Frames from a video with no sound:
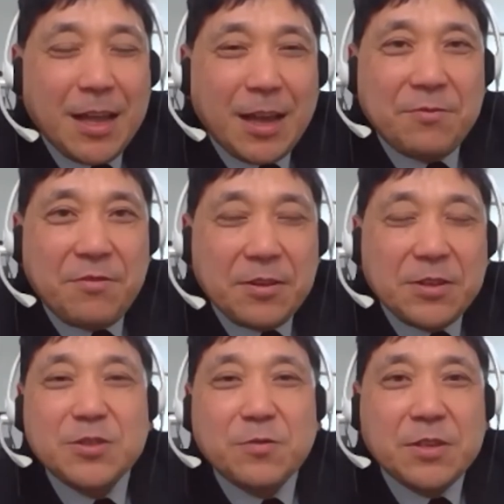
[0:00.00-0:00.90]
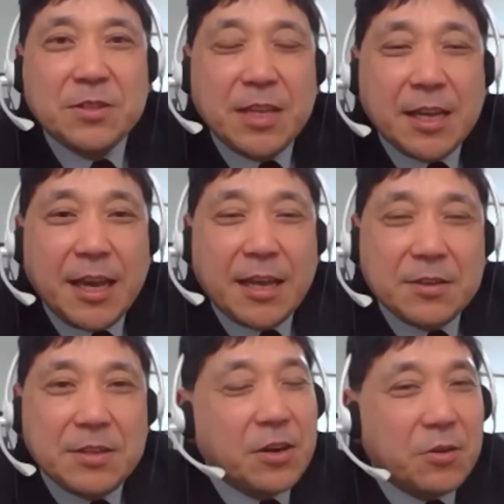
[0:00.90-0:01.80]
a very
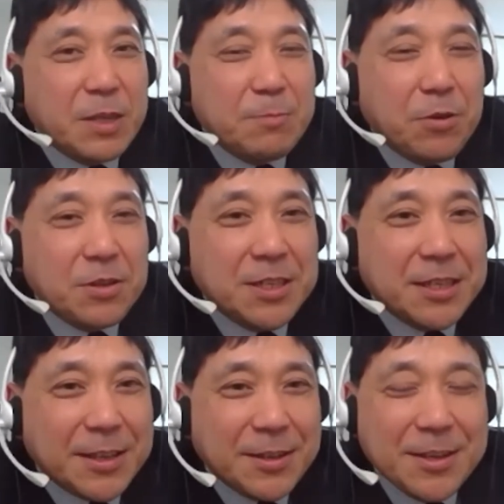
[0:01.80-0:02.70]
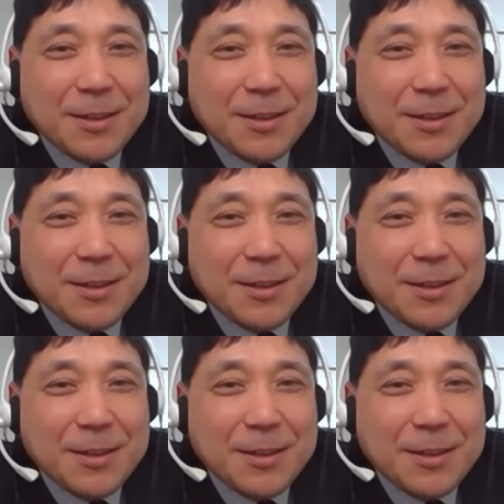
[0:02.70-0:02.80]
sophisticated economic policy yet,